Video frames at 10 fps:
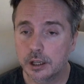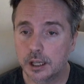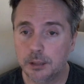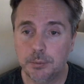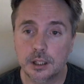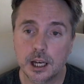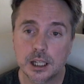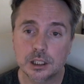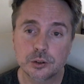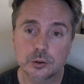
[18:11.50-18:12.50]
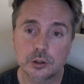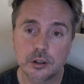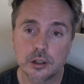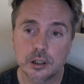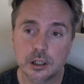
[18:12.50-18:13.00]
APIs,
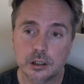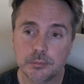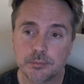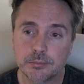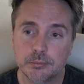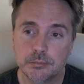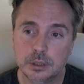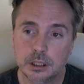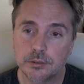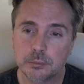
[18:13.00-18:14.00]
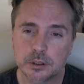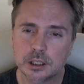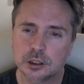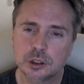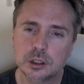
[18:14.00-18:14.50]
or even
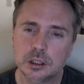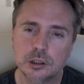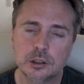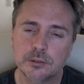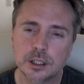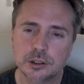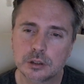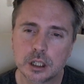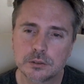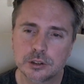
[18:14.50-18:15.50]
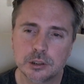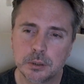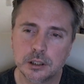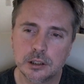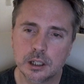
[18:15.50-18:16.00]
potentially device drivers,
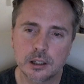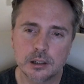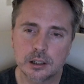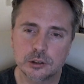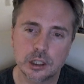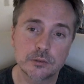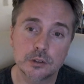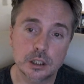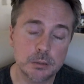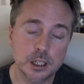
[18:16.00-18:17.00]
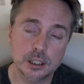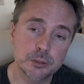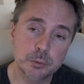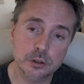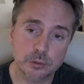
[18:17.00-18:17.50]
depending on the driver API
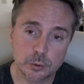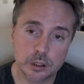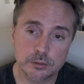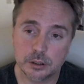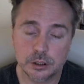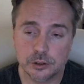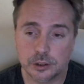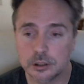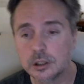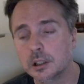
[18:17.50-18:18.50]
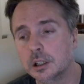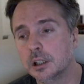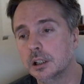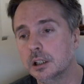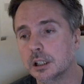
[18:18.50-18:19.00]
support for whatever you're using.
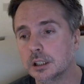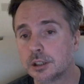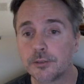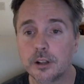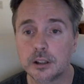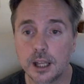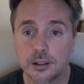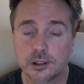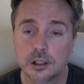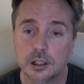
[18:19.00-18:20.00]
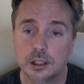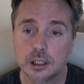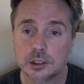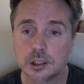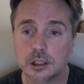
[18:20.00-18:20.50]
Stuff like that.
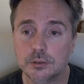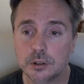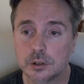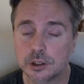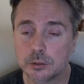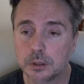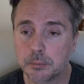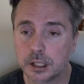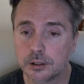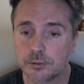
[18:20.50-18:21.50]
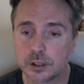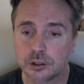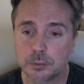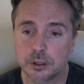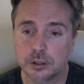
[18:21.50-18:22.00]
It should give you a reasonable amount of
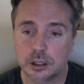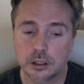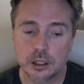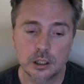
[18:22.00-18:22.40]
flexibility.